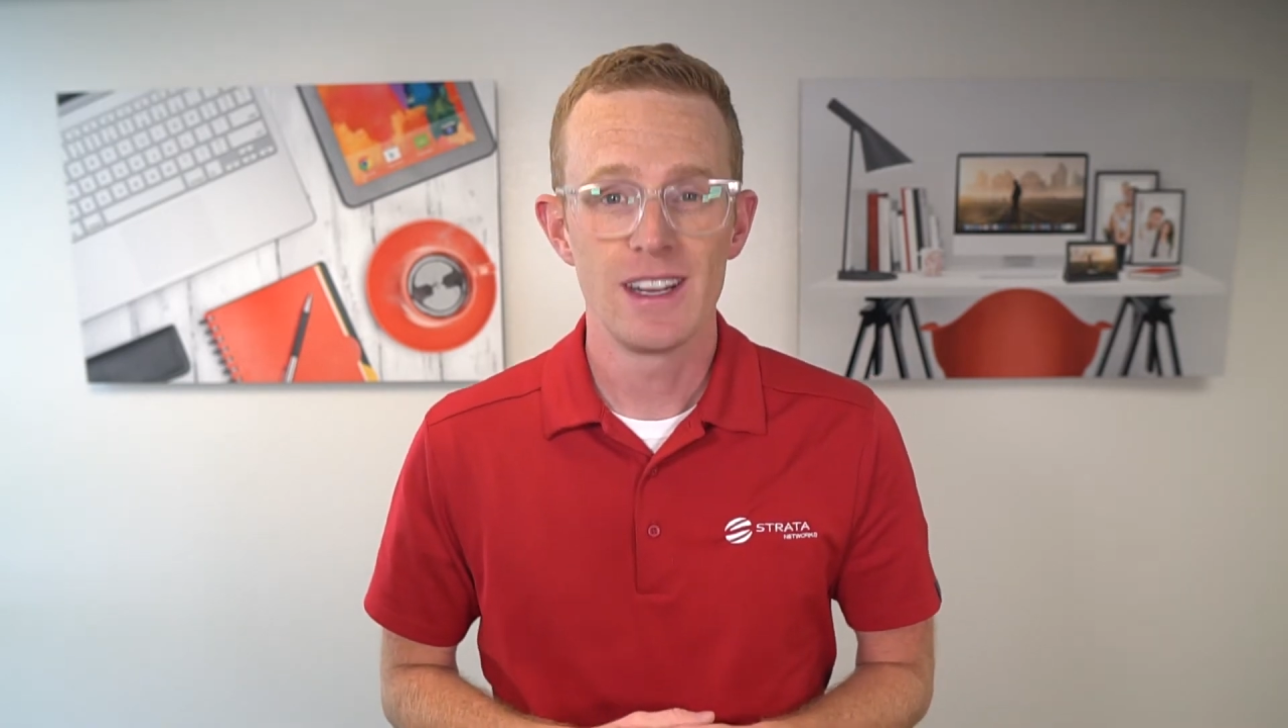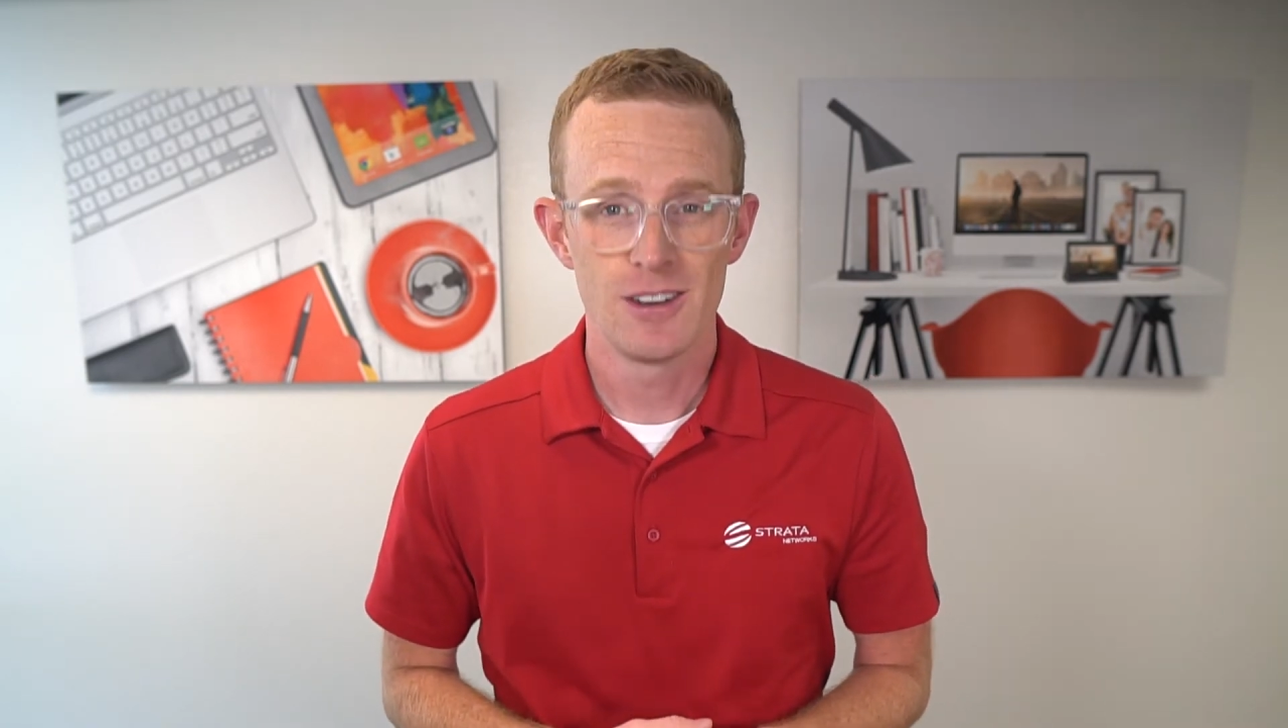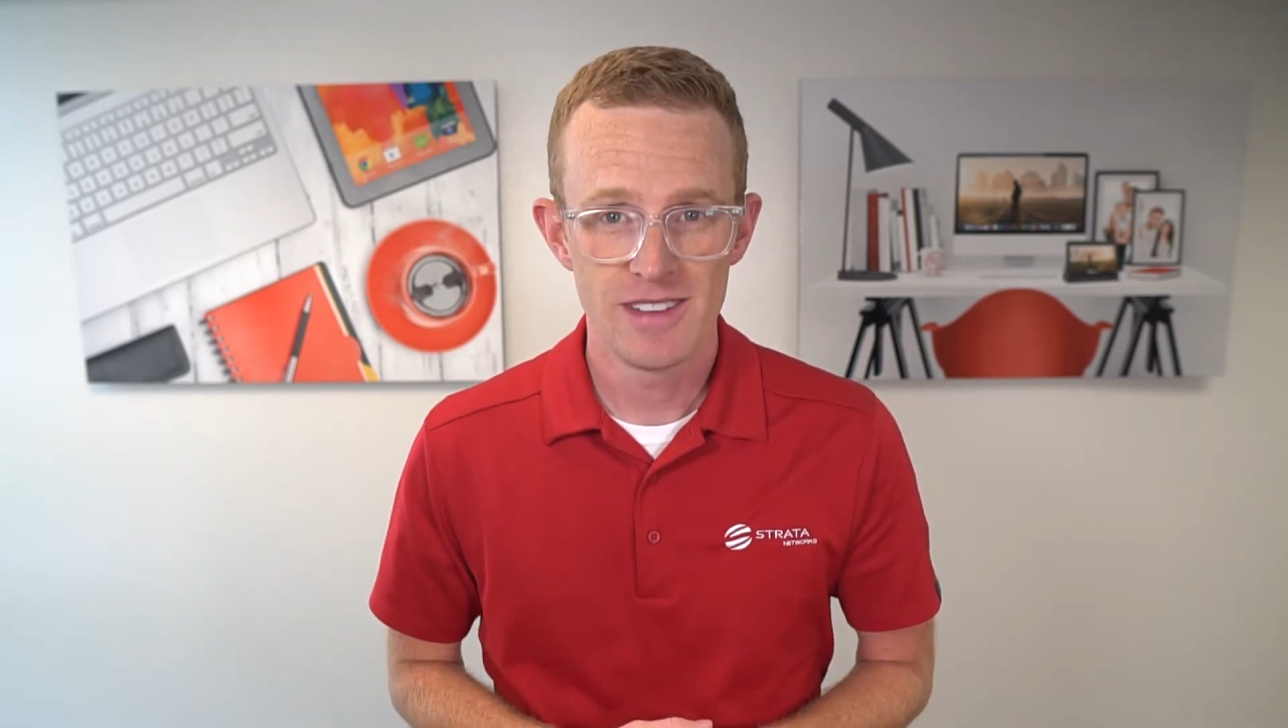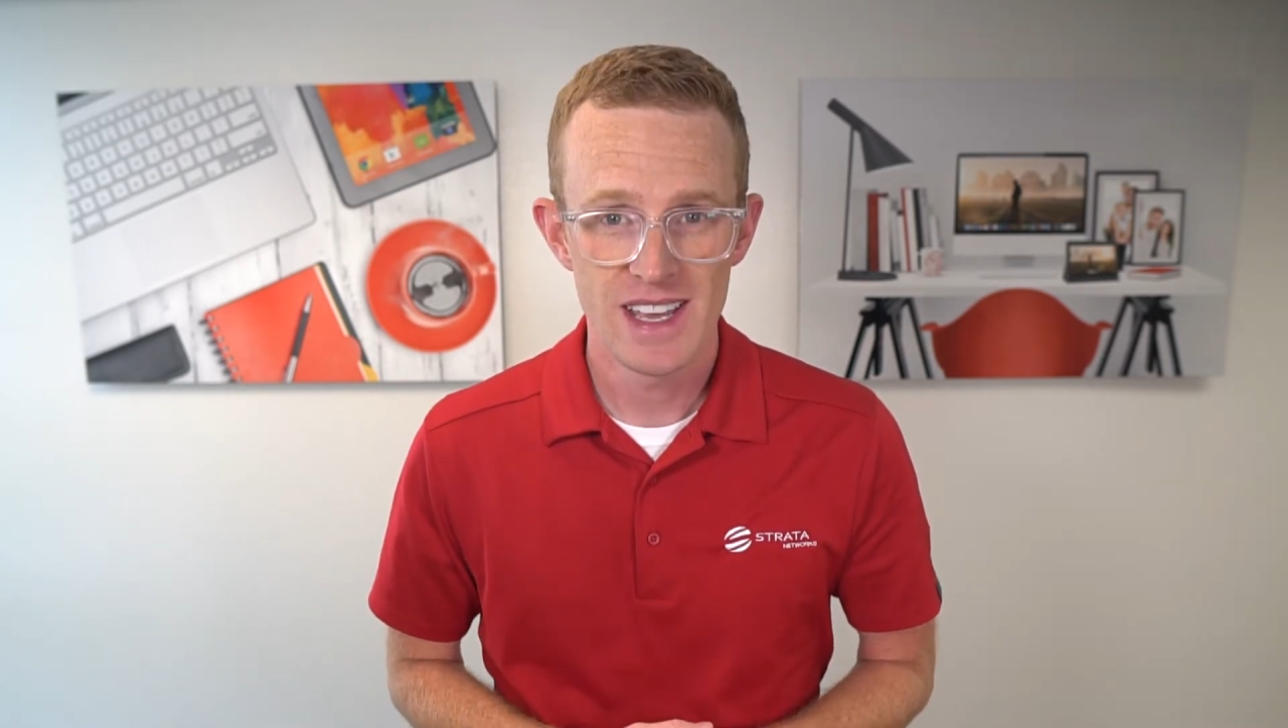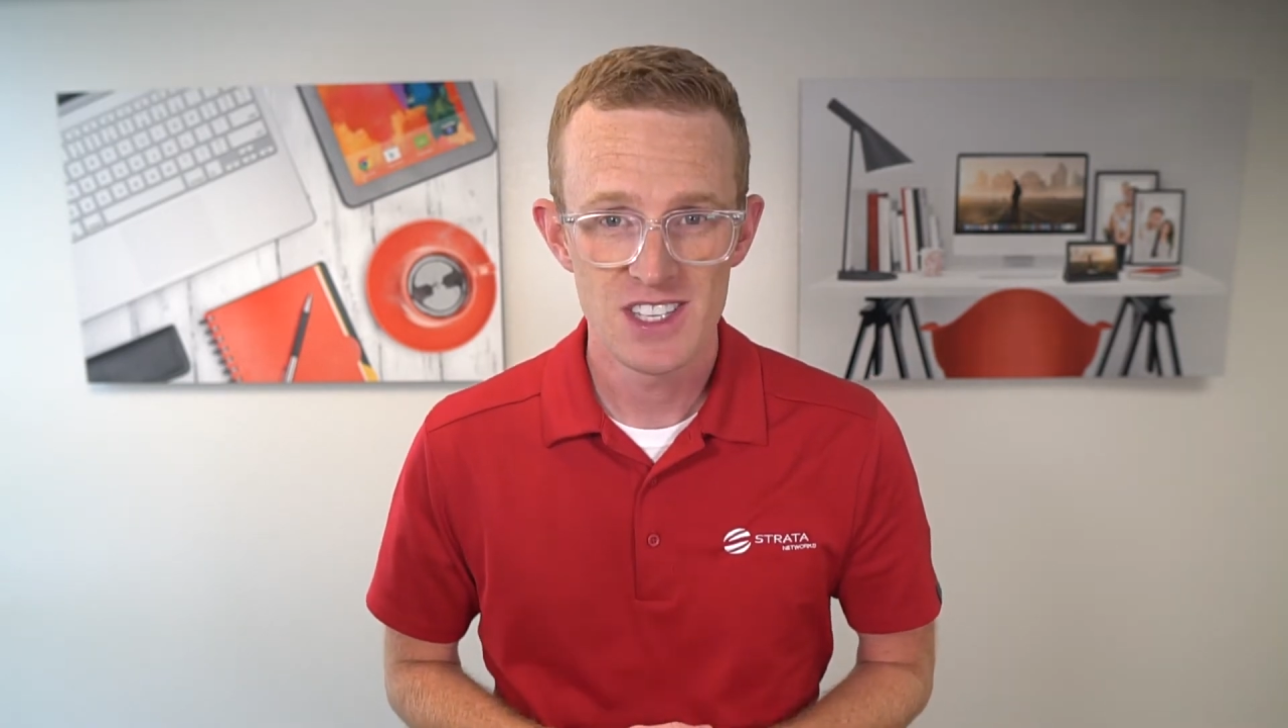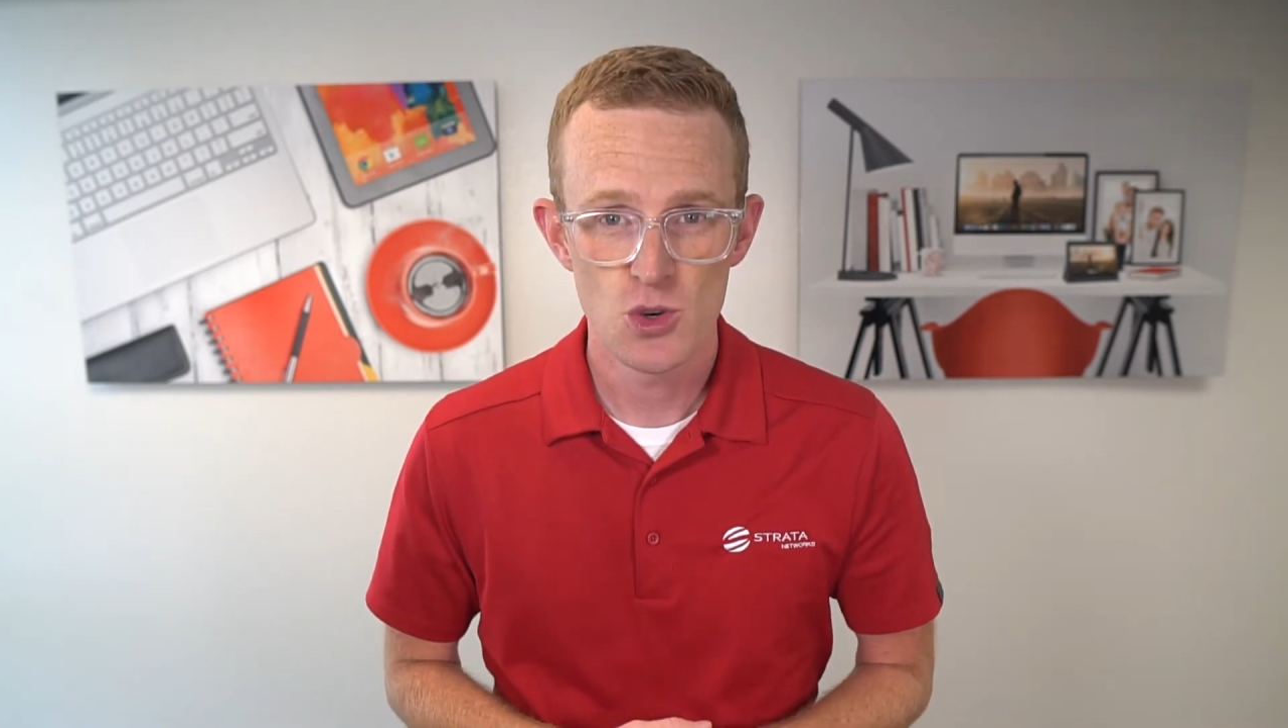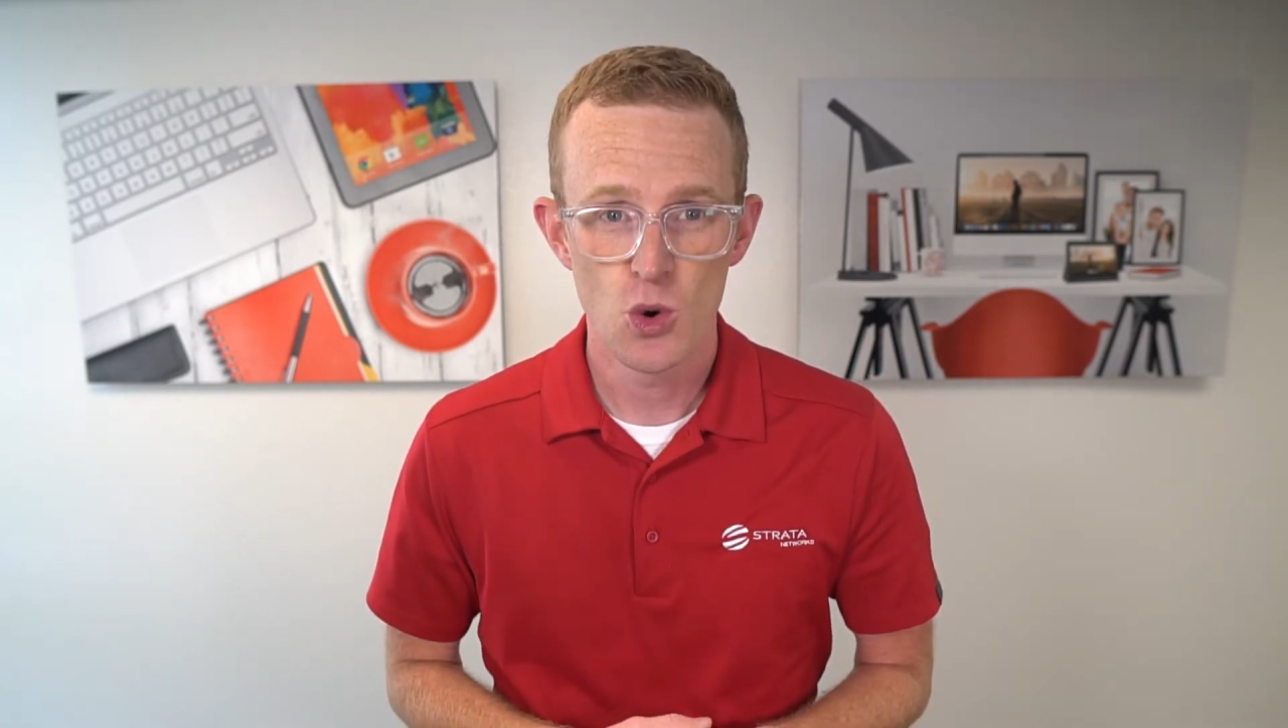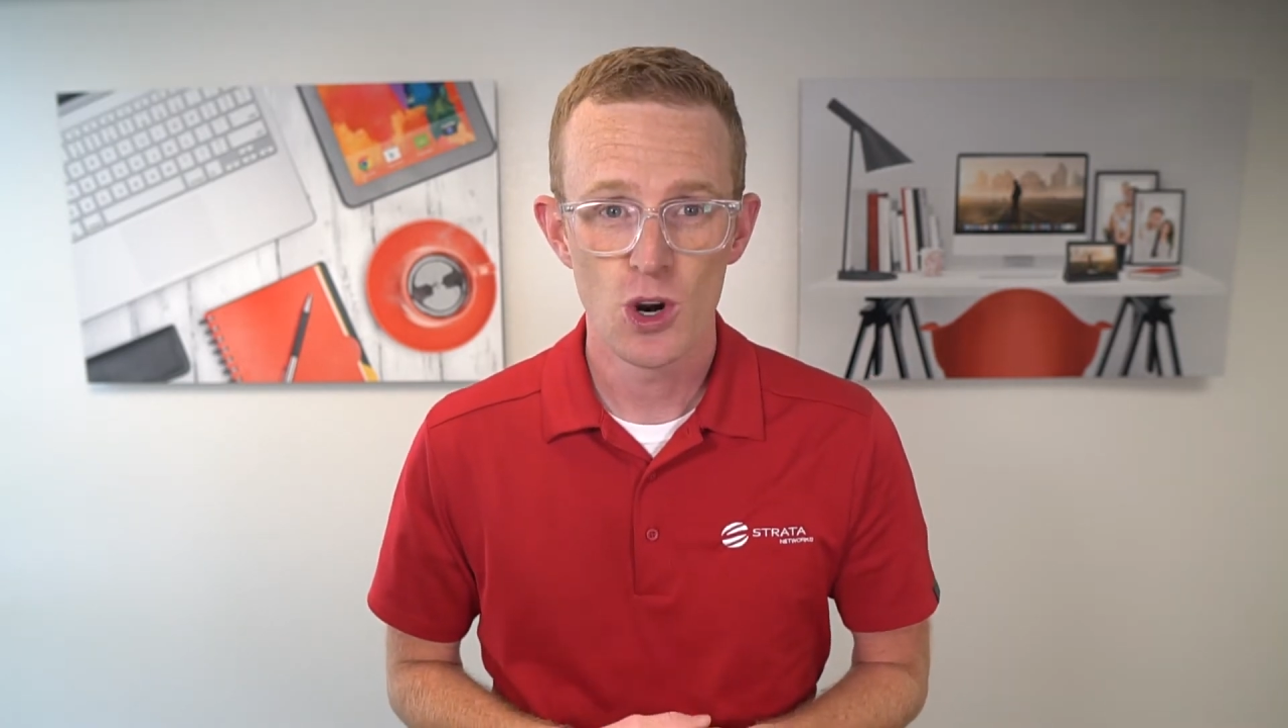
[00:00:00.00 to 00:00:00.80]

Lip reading: interface